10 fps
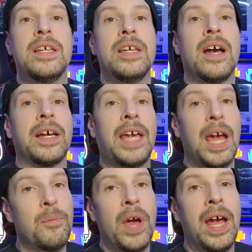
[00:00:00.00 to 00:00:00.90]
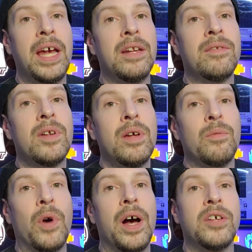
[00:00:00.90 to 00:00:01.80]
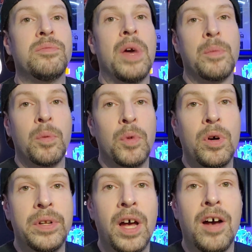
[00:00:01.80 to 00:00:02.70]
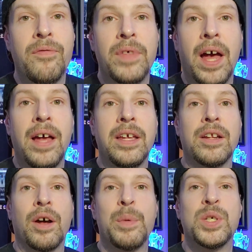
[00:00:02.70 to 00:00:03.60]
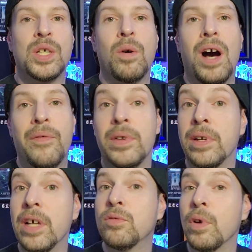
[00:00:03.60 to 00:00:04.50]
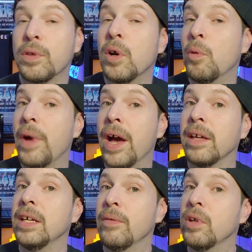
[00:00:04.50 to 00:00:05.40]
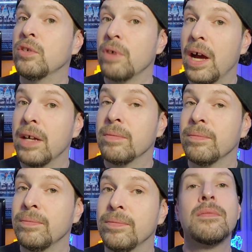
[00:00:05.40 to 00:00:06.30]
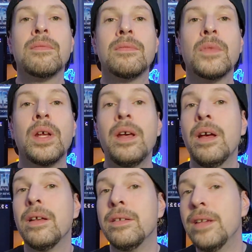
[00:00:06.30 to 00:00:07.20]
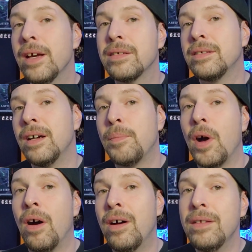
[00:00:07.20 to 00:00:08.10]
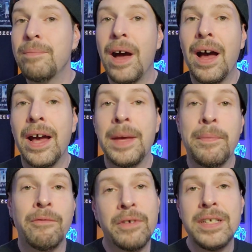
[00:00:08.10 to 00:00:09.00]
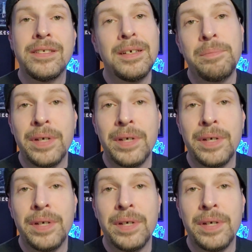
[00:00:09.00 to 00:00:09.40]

the uh, campaign was memorable enough that you know every so often it's worth going back and giving it a try. Next up on my recent